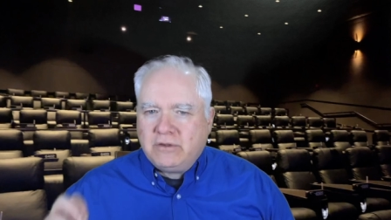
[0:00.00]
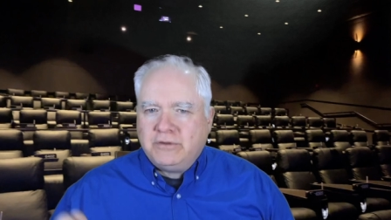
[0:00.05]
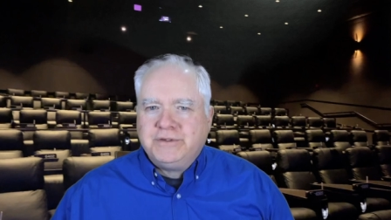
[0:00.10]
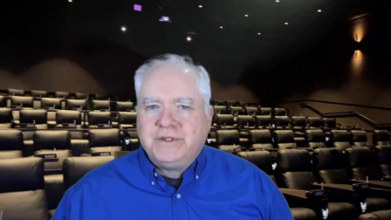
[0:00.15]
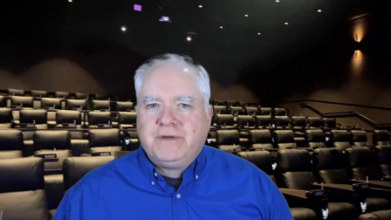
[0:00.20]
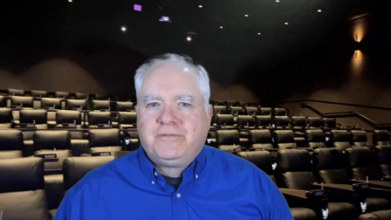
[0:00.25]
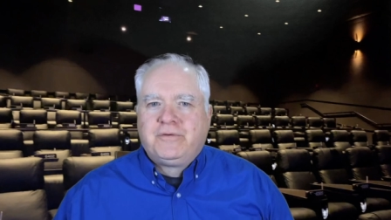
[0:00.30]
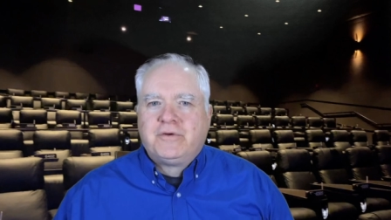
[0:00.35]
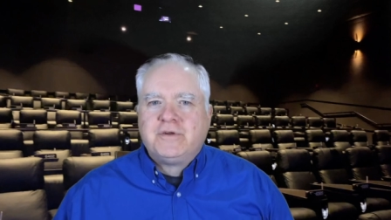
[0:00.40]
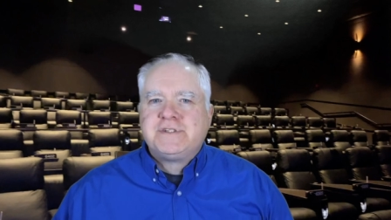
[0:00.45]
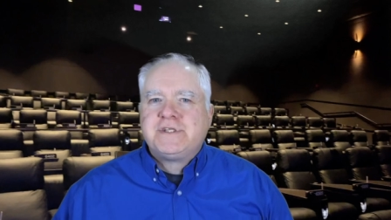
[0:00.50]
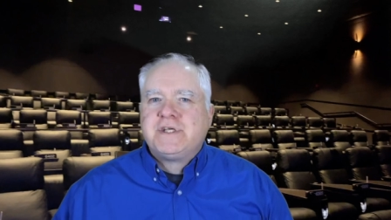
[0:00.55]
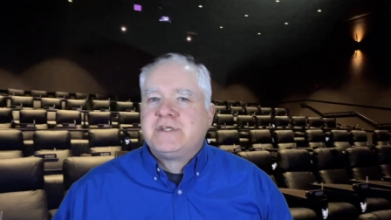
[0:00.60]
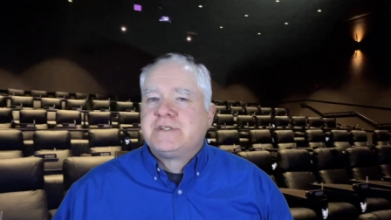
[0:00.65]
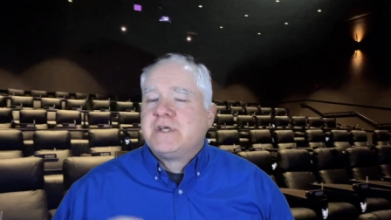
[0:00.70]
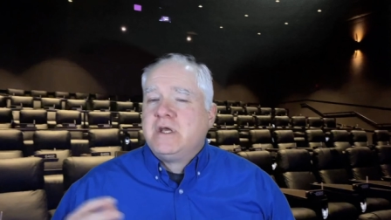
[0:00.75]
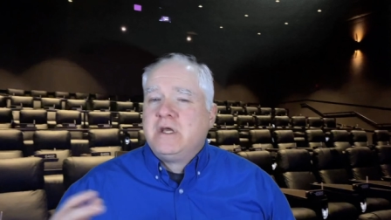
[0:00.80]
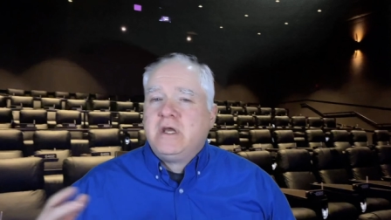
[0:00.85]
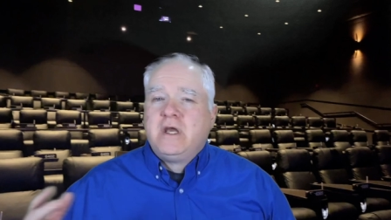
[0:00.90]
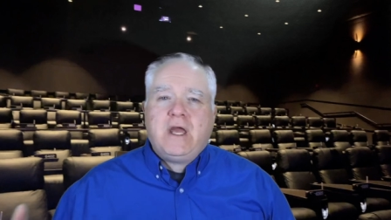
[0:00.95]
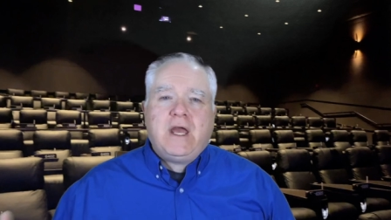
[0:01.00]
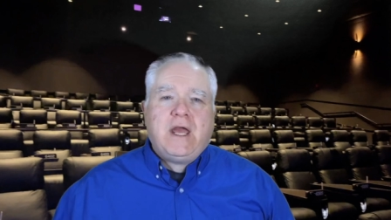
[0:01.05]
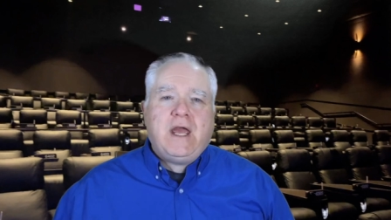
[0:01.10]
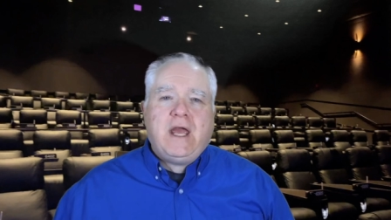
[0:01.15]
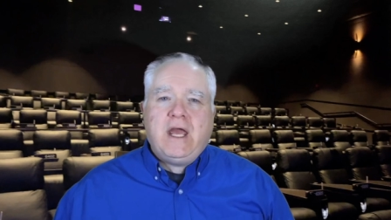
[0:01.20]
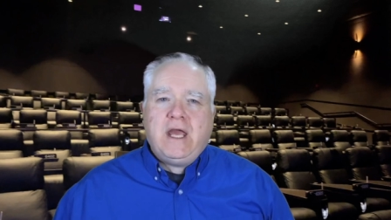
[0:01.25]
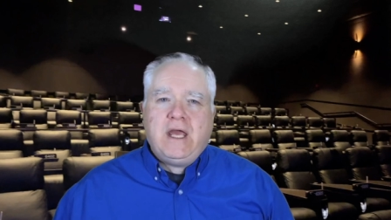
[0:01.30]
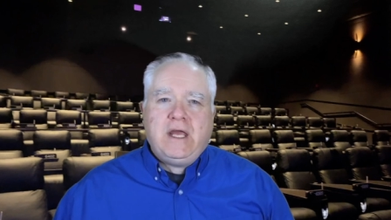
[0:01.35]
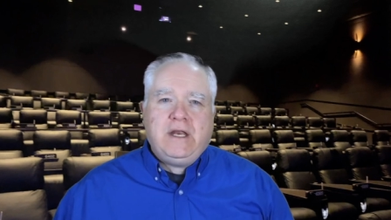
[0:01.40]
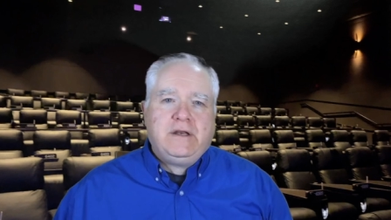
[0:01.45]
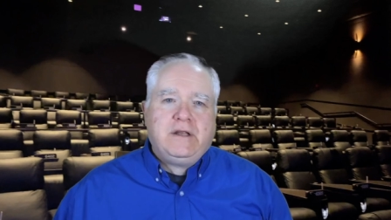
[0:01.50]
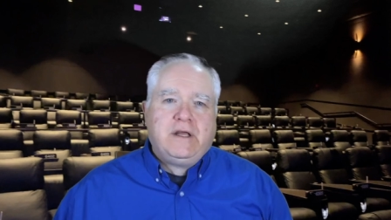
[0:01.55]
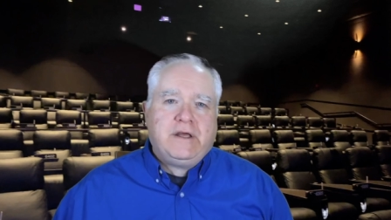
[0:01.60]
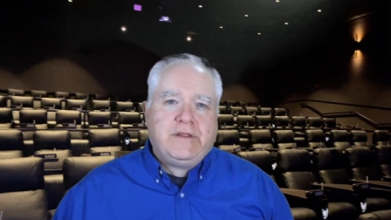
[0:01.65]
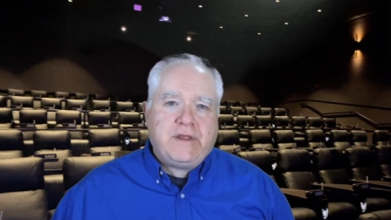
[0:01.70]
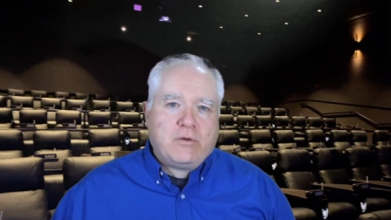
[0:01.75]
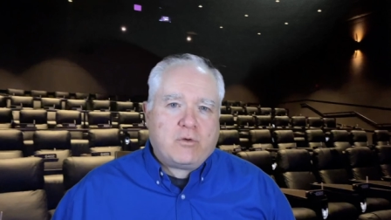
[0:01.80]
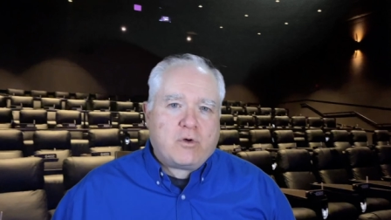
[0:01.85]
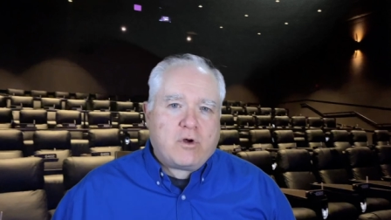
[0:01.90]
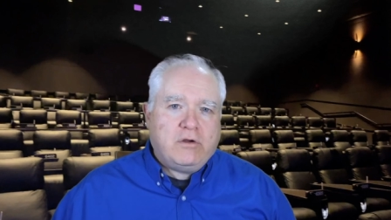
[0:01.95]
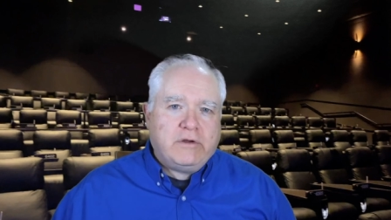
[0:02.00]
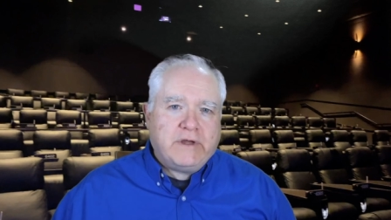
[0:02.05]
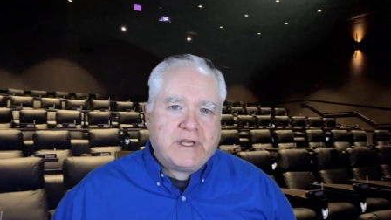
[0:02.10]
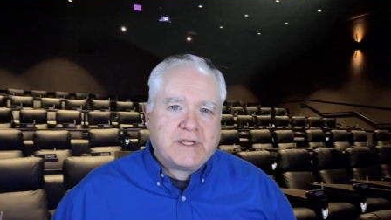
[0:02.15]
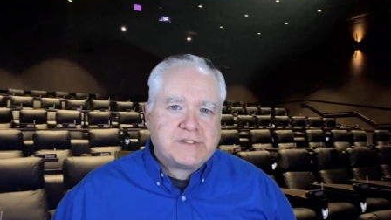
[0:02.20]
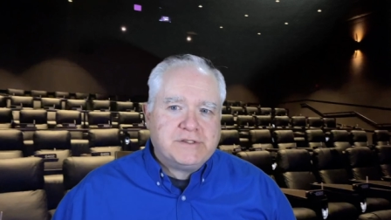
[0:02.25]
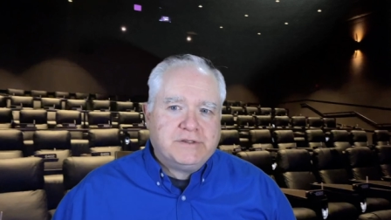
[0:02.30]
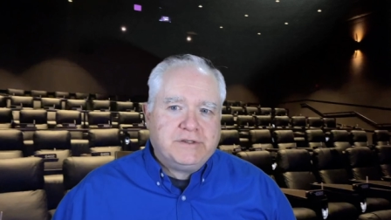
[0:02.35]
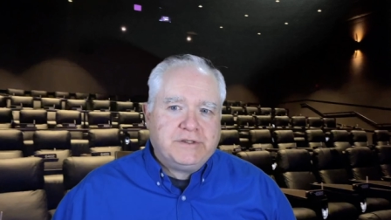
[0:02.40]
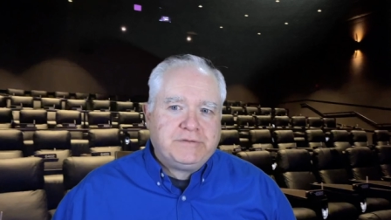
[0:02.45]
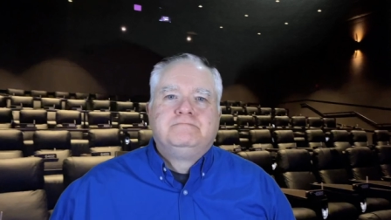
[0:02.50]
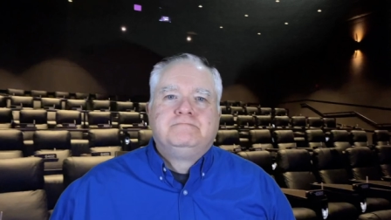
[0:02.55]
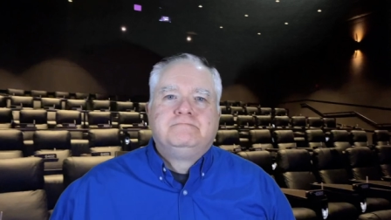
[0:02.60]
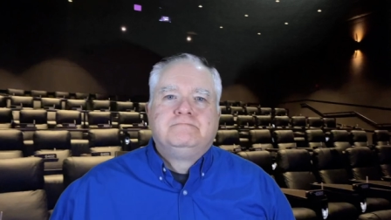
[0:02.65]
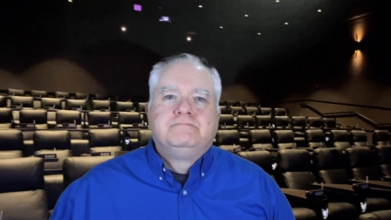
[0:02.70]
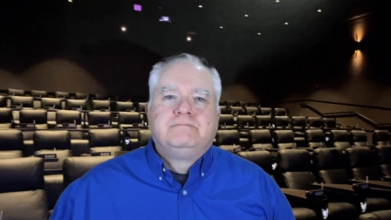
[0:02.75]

differences, and they were all excellent.